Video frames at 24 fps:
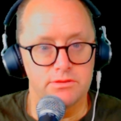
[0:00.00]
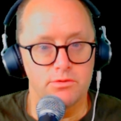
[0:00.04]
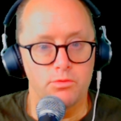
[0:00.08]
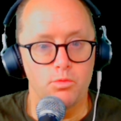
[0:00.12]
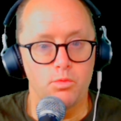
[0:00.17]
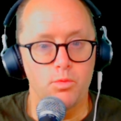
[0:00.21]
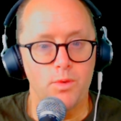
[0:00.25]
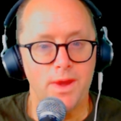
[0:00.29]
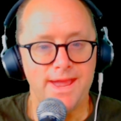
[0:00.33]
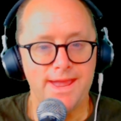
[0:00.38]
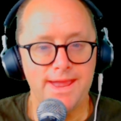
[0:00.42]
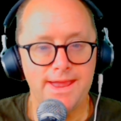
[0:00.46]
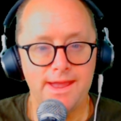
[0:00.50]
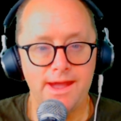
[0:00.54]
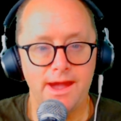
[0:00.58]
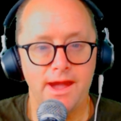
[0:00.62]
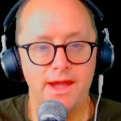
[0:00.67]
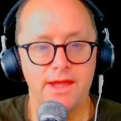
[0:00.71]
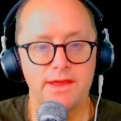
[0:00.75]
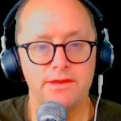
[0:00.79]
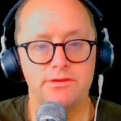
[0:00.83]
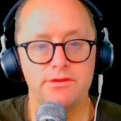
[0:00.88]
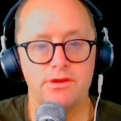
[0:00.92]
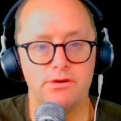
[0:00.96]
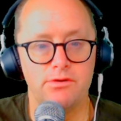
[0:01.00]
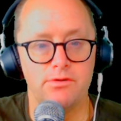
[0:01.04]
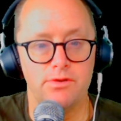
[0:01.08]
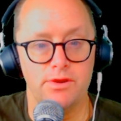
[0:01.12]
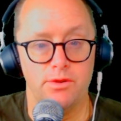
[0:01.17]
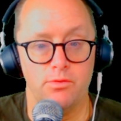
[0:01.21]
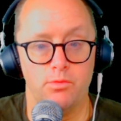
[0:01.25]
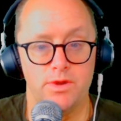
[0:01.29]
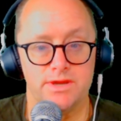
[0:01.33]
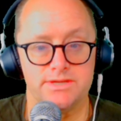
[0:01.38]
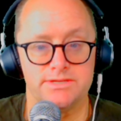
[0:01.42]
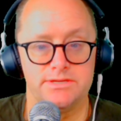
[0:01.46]
way I know
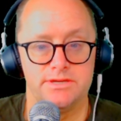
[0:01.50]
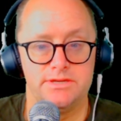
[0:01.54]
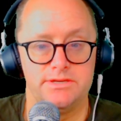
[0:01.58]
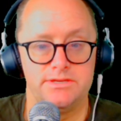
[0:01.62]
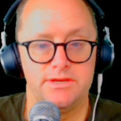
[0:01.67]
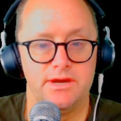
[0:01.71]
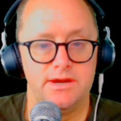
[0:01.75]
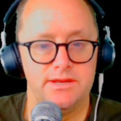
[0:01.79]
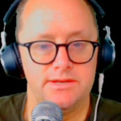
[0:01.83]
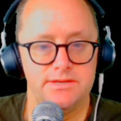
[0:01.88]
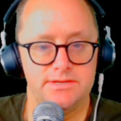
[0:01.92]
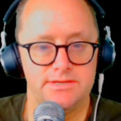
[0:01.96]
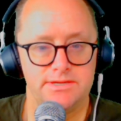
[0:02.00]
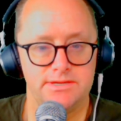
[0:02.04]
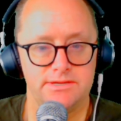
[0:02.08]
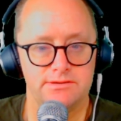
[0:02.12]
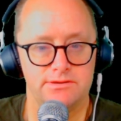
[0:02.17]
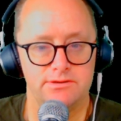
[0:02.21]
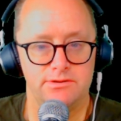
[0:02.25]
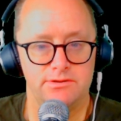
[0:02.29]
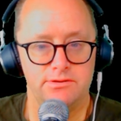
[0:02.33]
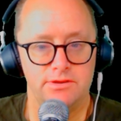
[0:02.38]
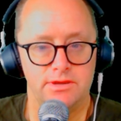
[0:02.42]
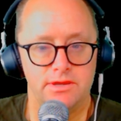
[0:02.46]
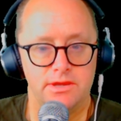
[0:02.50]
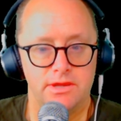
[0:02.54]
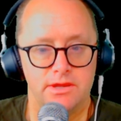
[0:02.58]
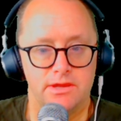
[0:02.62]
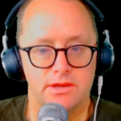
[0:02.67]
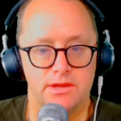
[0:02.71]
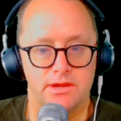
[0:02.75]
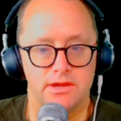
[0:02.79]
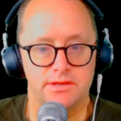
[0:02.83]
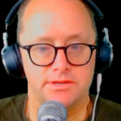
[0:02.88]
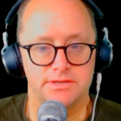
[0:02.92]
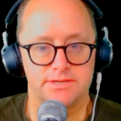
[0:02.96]
it wasn't a done deal
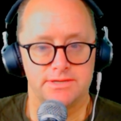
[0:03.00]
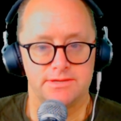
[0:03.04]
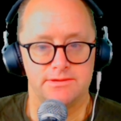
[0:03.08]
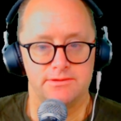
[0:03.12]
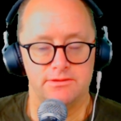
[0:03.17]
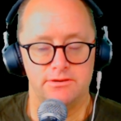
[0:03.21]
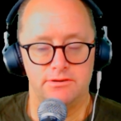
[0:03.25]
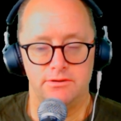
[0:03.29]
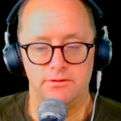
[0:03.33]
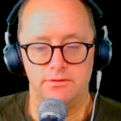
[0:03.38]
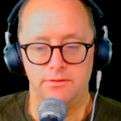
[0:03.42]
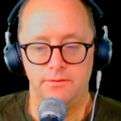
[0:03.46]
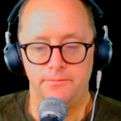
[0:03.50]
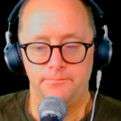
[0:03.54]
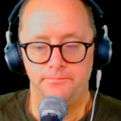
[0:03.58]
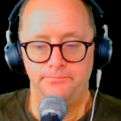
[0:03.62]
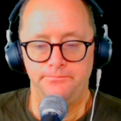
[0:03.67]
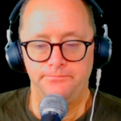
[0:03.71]
until